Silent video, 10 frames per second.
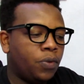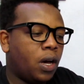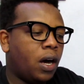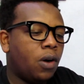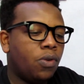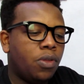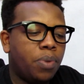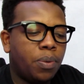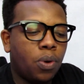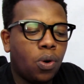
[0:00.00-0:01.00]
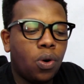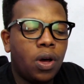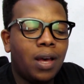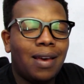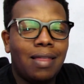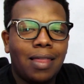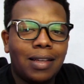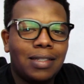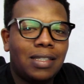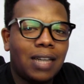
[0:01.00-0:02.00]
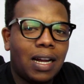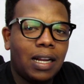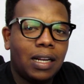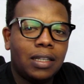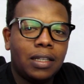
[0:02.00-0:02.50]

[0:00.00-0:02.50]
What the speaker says: with people in this channel.